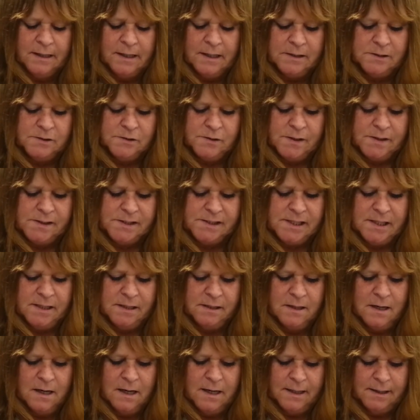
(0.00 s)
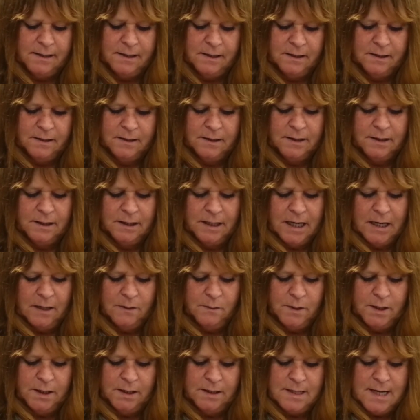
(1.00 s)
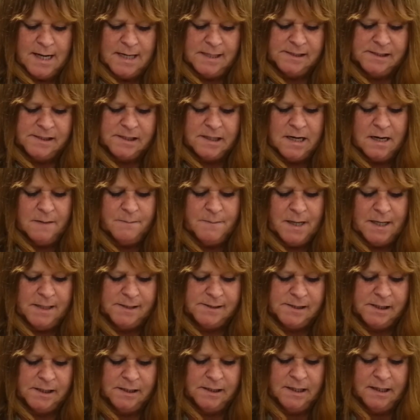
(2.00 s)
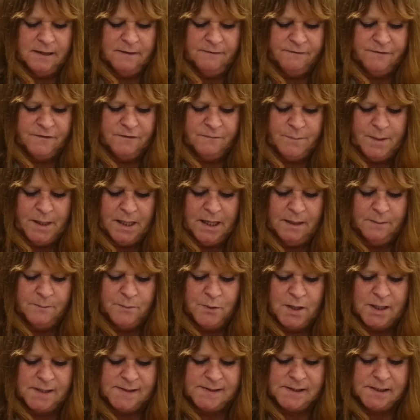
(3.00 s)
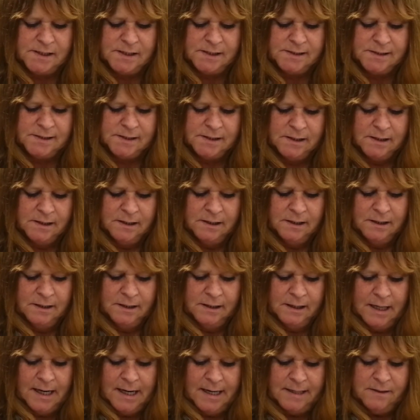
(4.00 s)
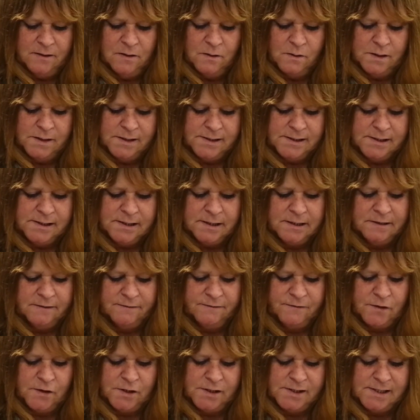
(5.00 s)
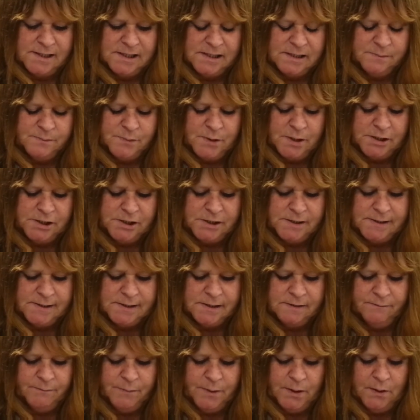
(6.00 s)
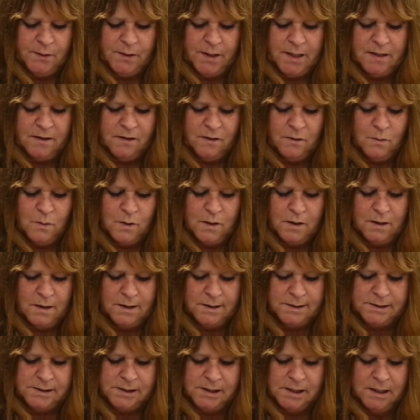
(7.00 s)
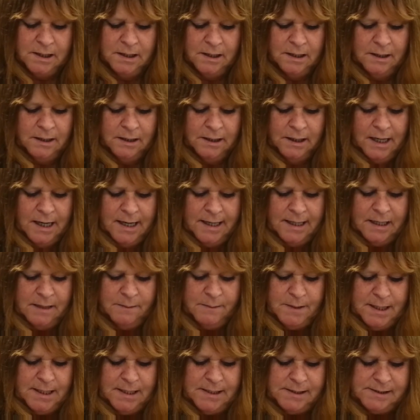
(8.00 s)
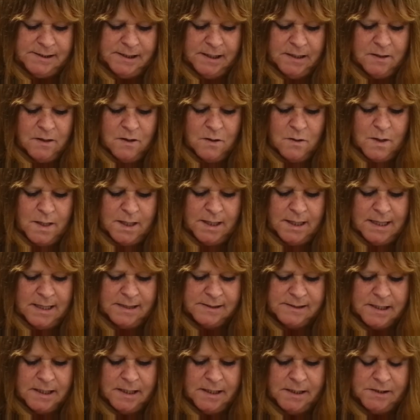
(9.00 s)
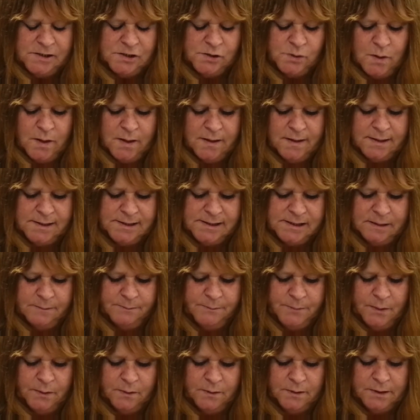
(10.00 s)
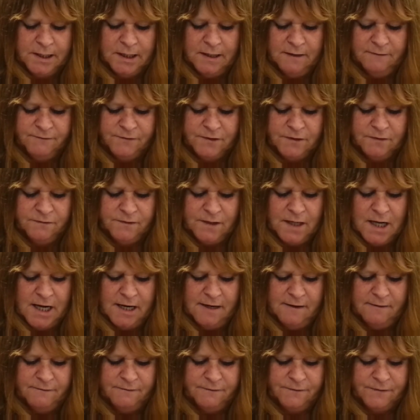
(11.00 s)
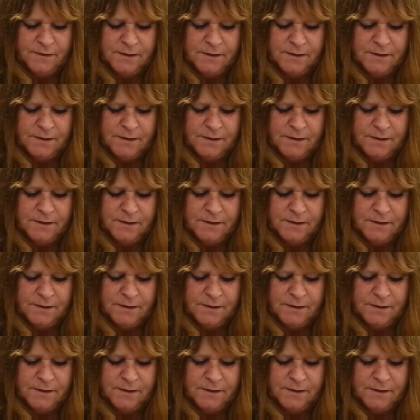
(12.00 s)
and trusting God, I realize the amazing gift of being present. I notice the diverse expressions of beauty in the world. I am easygoing as I enjoy the simple gift of life.